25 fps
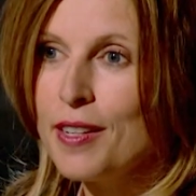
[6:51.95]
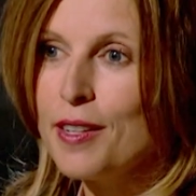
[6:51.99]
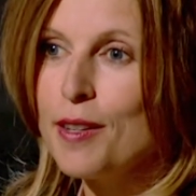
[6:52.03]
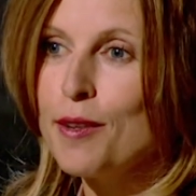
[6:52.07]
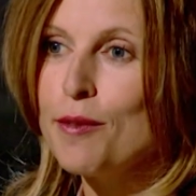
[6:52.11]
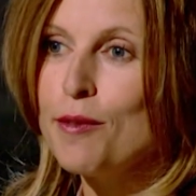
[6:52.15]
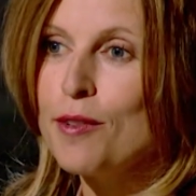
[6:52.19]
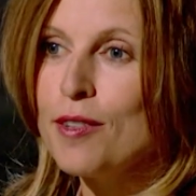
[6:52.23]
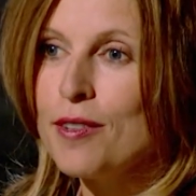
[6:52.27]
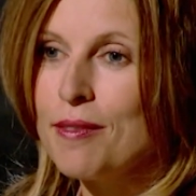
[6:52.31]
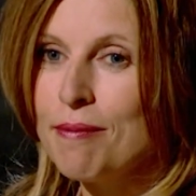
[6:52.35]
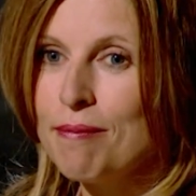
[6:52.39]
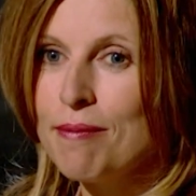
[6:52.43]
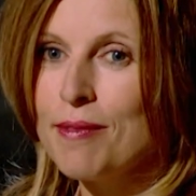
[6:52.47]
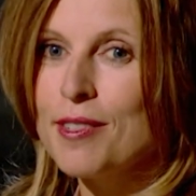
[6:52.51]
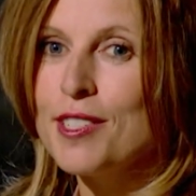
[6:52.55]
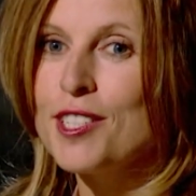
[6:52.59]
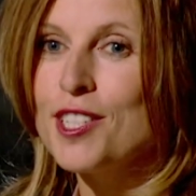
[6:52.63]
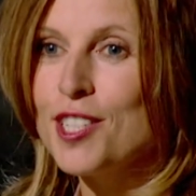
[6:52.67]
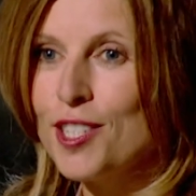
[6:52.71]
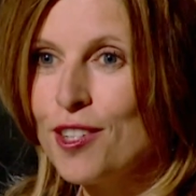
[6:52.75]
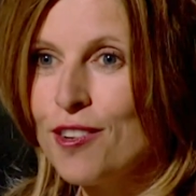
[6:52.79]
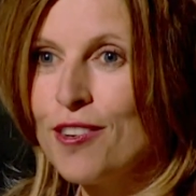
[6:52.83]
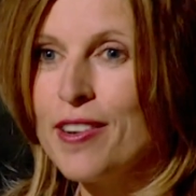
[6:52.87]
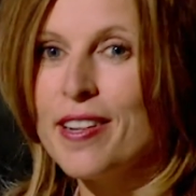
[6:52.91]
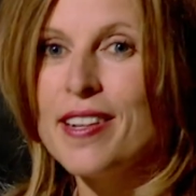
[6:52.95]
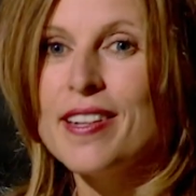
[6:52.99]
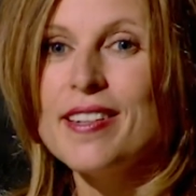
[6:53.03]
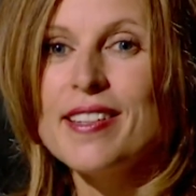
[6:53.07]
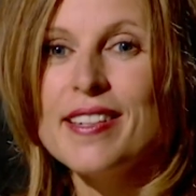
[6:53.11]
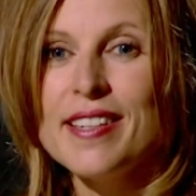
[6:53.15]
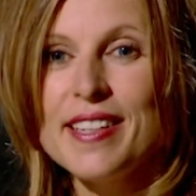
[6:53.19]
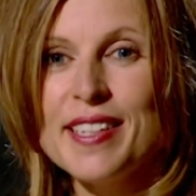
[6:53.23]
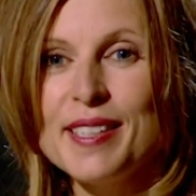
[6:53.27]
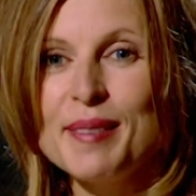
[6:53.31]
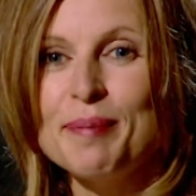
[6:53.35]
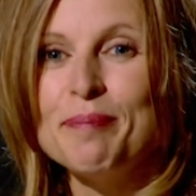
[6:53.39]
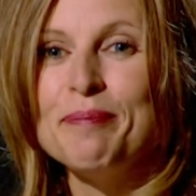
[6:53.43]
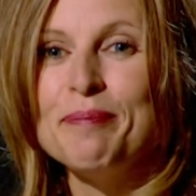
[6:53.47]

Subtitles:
Thank you for considering it. Yeah.